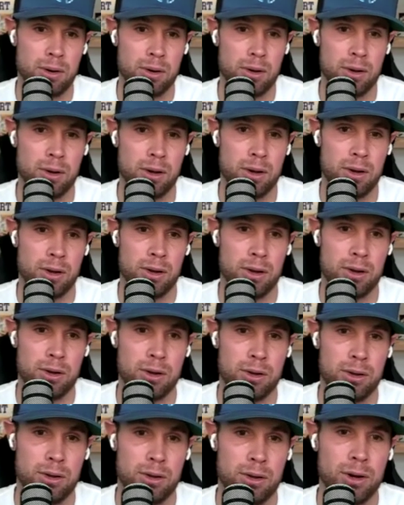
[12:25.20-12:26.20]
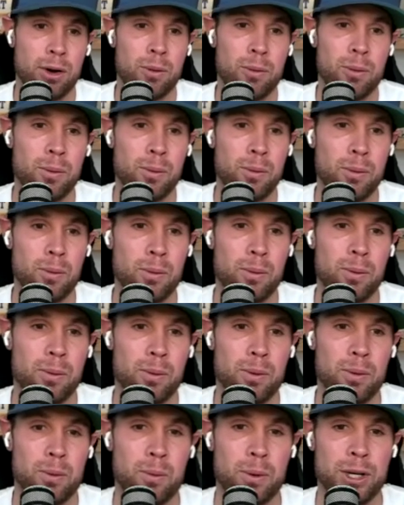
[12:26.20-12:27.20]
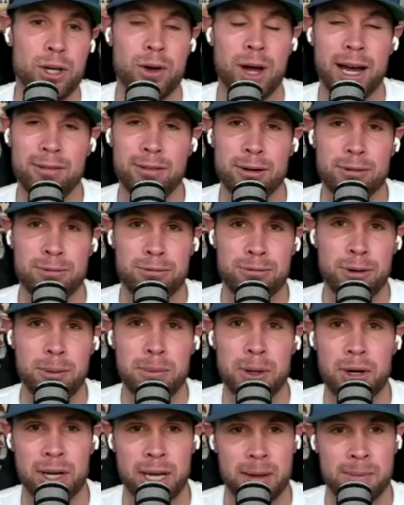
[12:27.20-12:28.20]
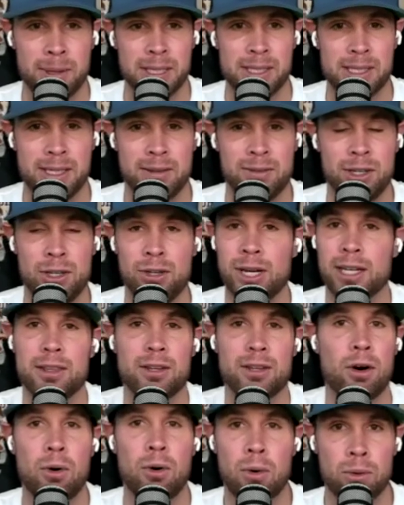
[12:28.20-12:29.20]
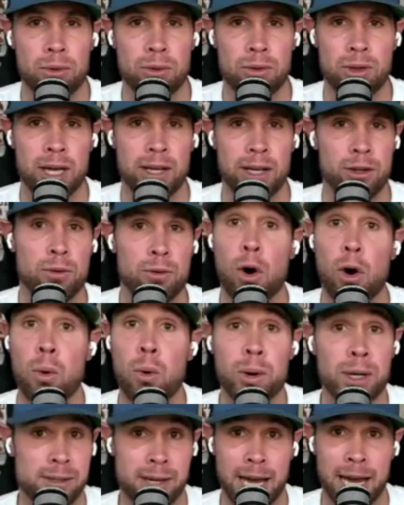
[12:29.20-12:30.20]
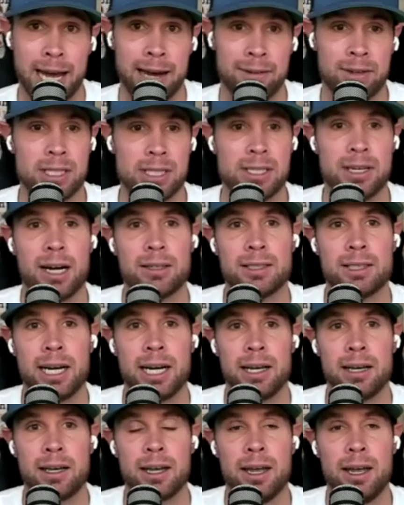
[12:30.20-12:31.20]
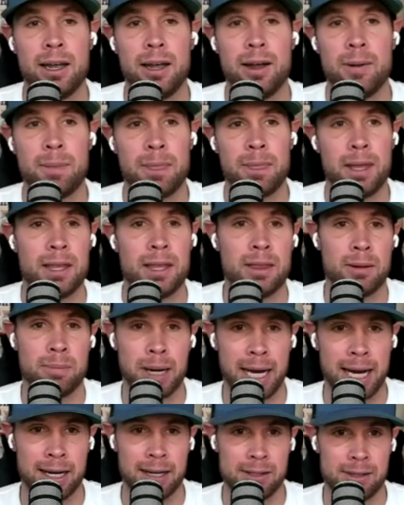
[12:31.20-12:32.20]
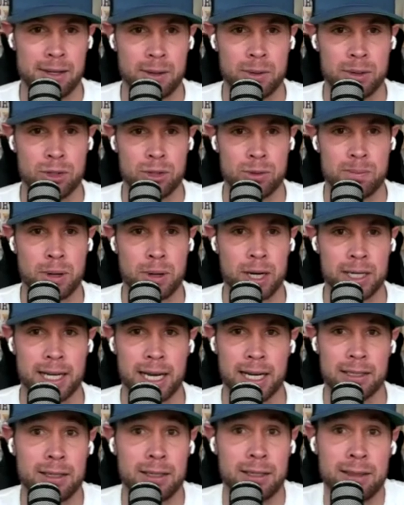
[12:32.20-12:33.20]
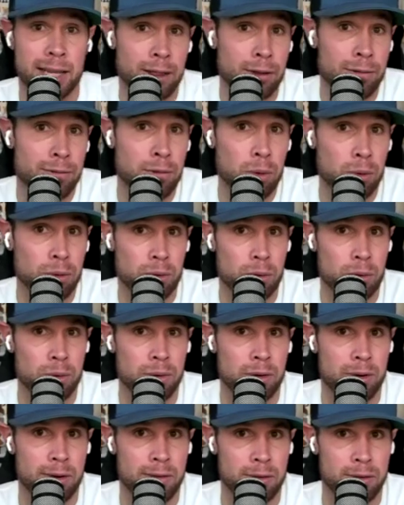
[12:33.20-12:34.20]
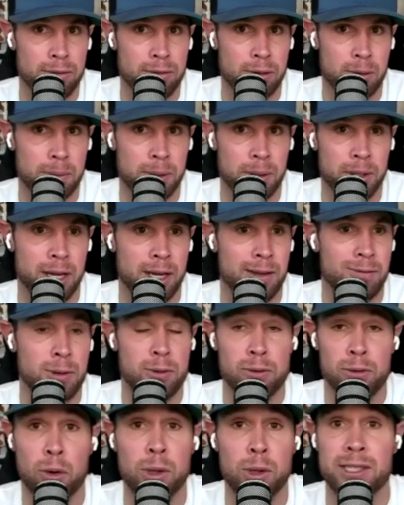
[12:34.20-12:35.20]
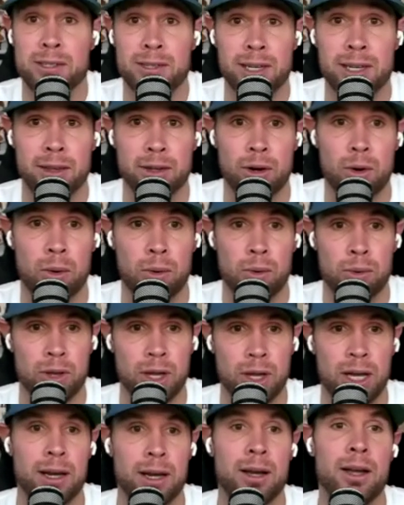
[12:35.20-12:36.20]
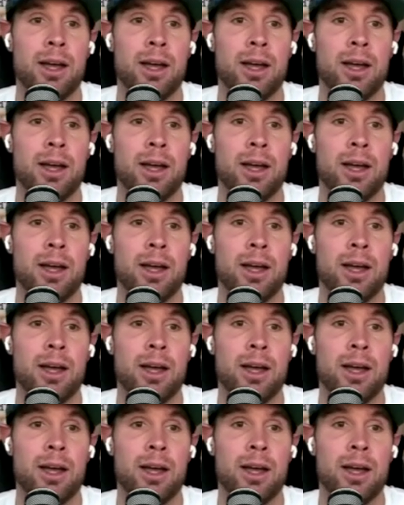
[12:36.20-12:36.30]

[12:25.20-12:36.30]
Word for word: eh, you know, when you have a football game on TV, you got the whole thing. You always have. It's not like in the past they were just broadcasting like the fourth quarter of a football game you've always seen the whole thing